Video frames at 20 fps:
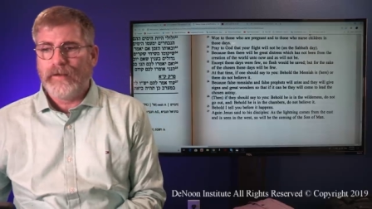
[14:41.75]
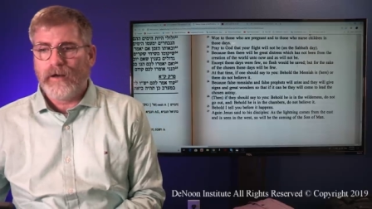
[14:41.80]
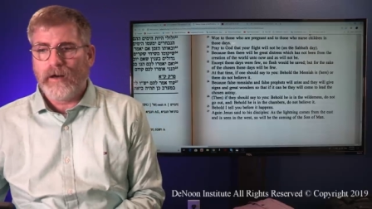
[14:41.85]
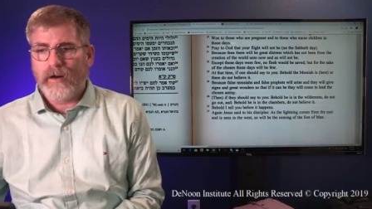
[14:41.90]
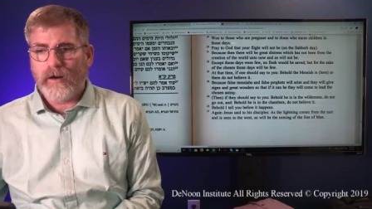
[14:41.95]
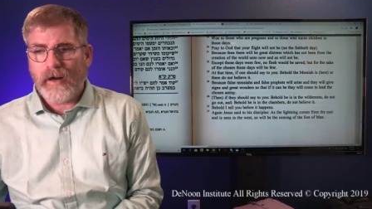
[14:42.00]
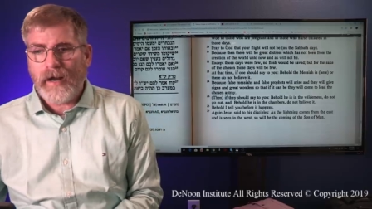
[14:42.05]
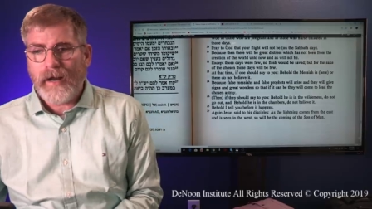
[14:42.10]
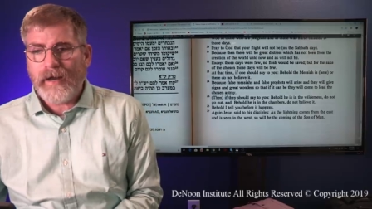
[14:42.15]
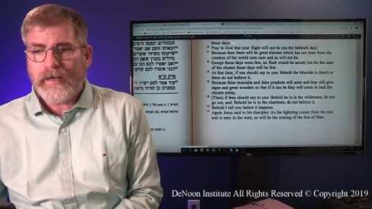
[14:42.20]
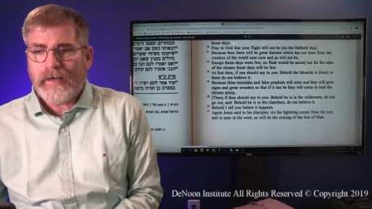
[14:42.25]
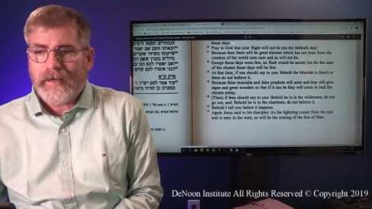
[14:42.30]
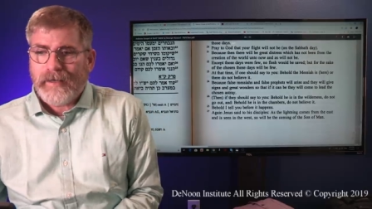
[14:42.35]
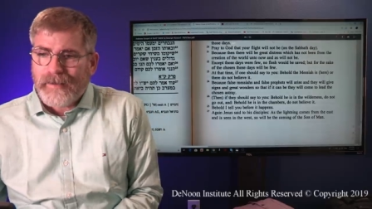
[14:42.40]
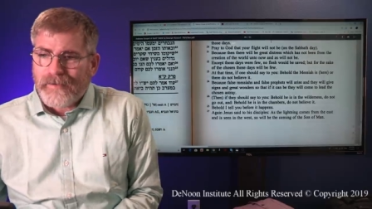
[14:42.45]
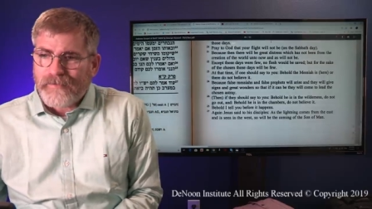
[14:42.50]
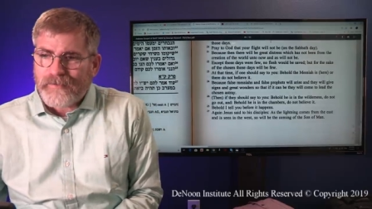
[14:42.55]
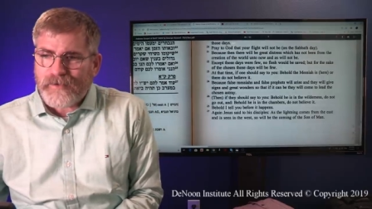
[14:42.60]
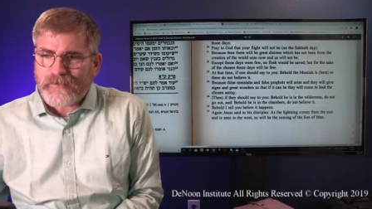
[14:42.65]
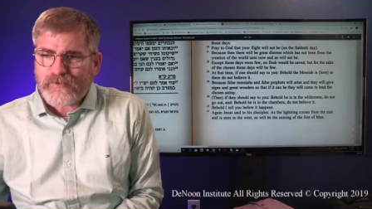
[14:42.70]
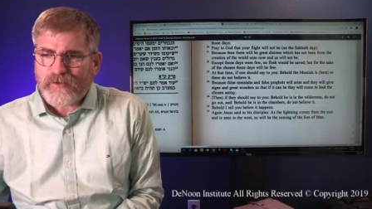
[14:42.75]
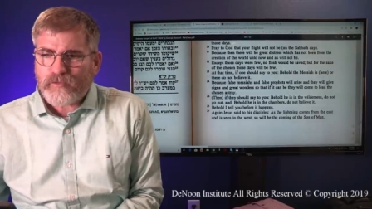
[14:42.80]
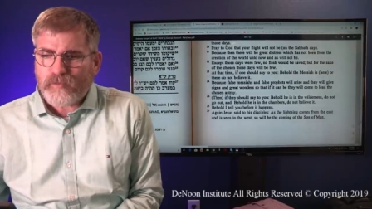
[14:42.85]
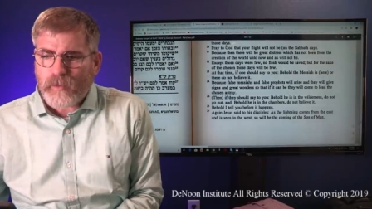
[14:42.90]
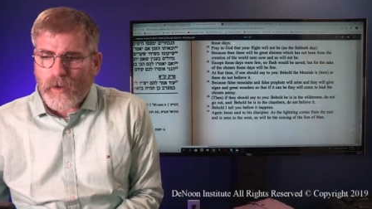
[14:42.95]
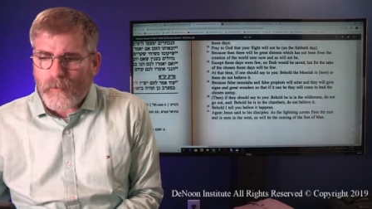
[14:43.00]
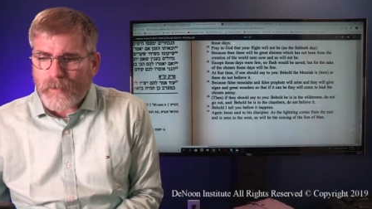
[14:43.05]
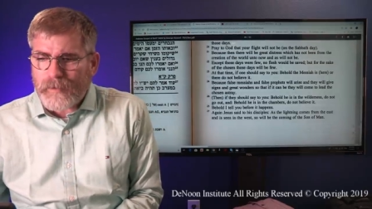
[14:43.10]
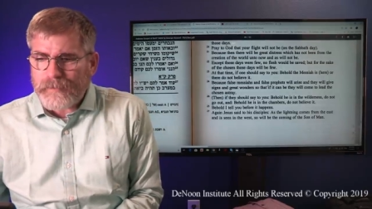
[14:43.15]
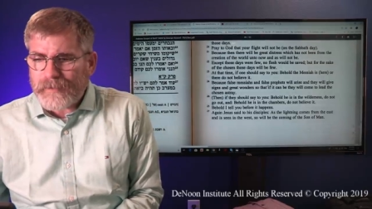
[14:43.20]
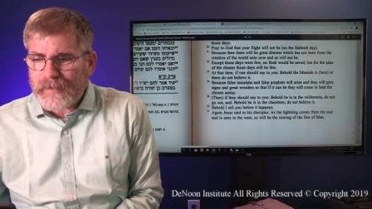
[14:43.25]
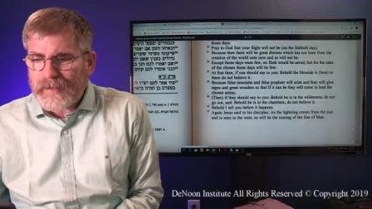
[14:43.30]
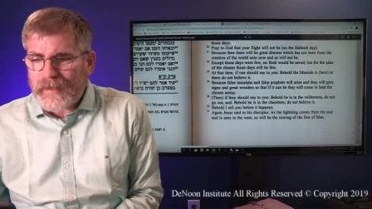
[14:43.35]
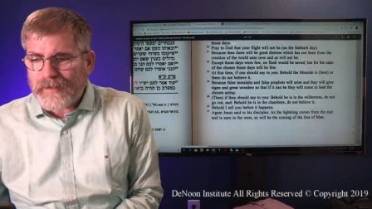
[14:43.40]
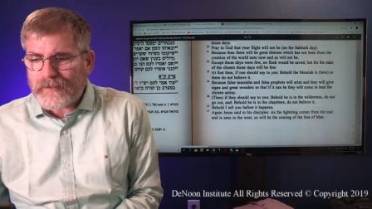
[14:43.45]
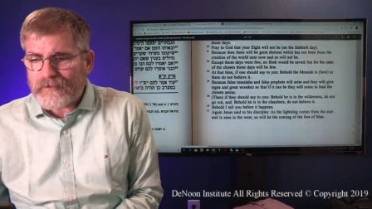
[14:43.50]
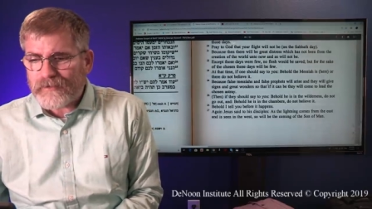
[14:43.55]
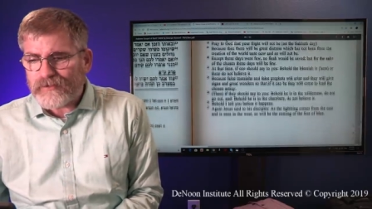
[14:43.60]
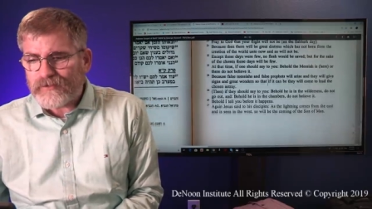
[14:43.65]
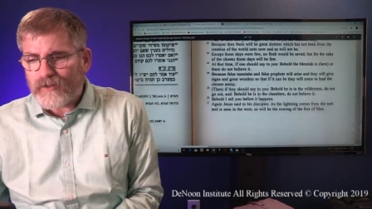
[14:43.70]
All right, this is where we
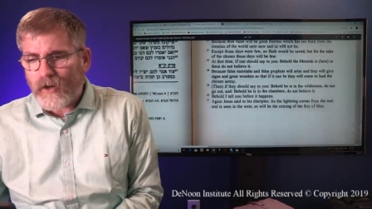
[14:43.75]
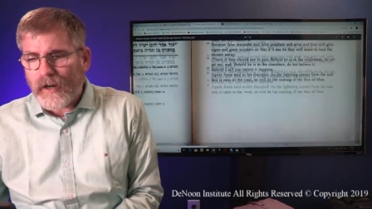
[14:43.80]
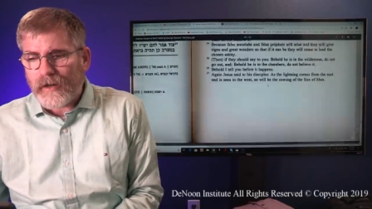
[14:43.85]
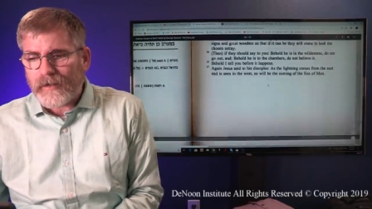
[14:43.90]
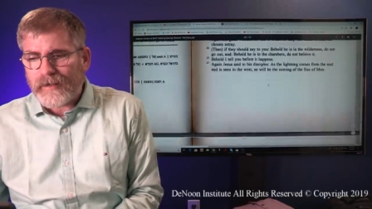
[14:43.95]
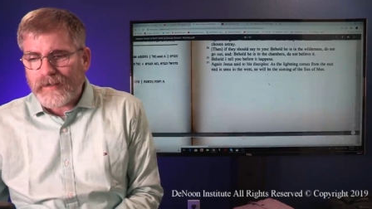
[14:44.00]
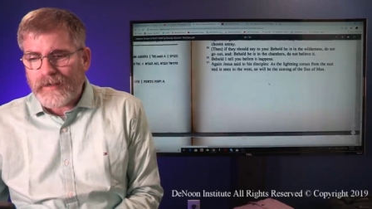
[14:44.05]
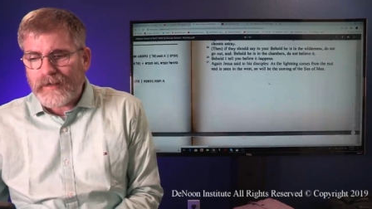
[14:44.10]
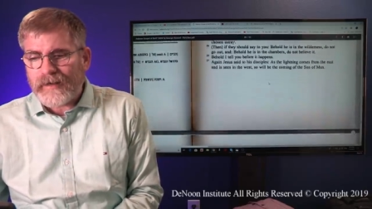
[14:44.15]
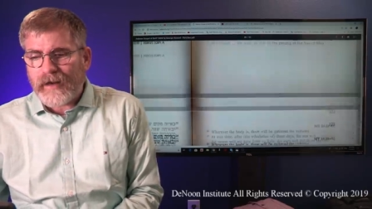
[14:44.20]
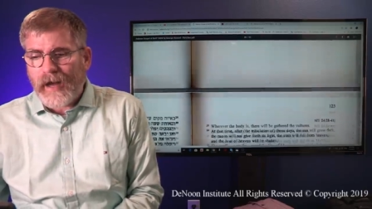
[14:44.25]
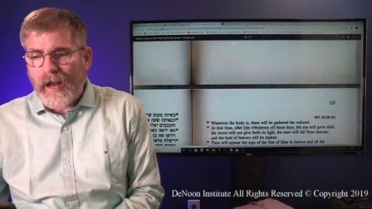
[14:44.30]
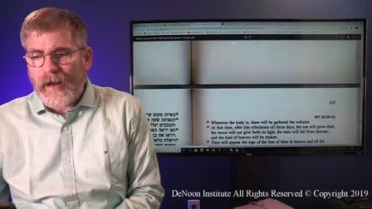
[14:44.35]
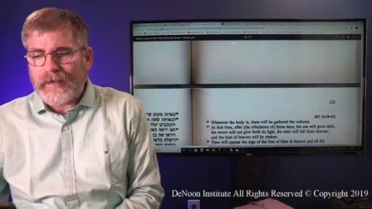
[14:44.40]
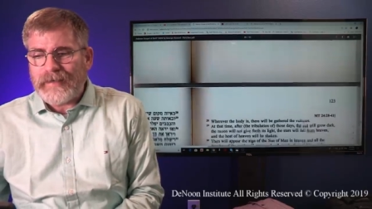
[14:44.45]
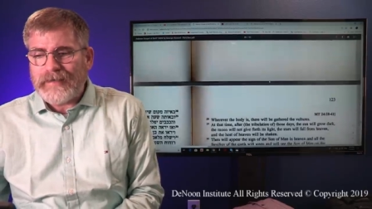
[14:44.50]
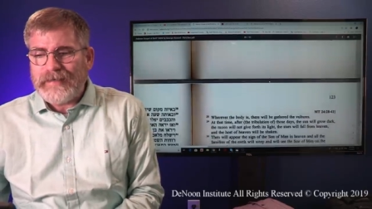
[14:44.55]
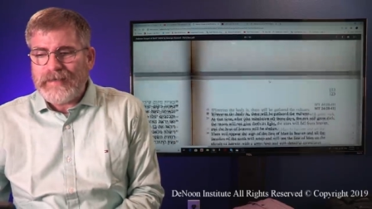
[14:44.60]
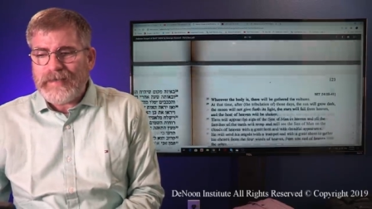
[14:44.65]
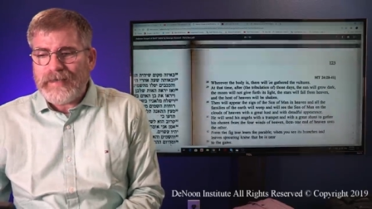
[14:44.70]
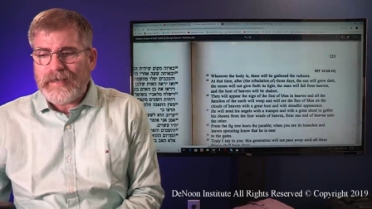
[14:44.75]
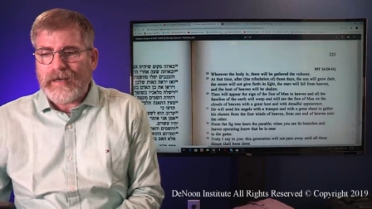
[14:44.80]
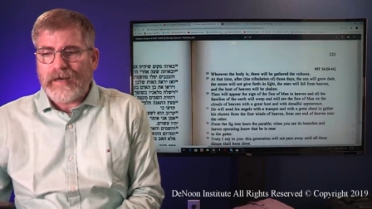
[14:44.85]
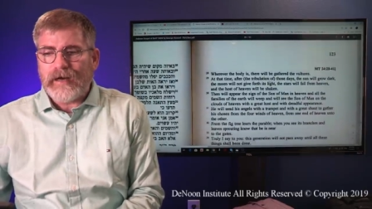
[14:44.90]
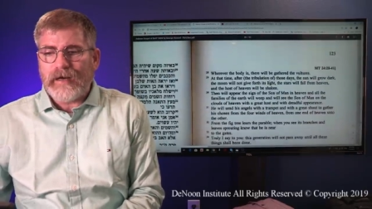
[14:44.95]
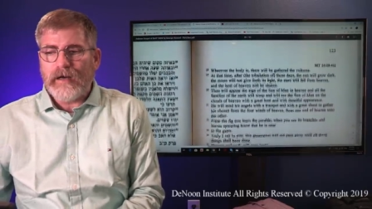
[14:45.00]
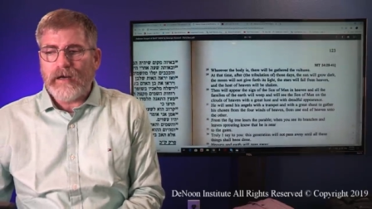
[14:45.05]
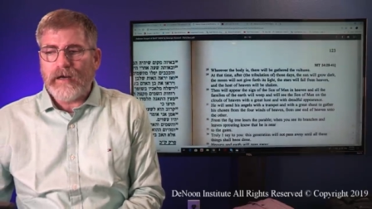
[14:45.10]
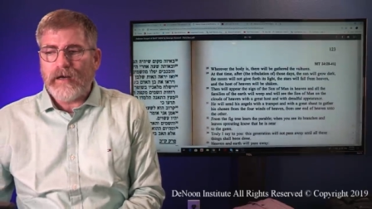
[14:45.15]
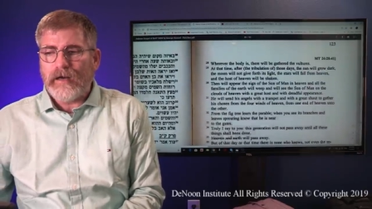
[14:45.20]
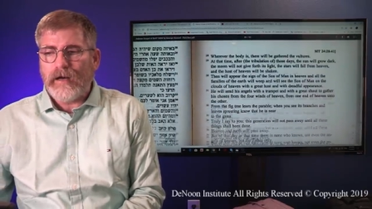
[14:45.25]
begin to start to get an idea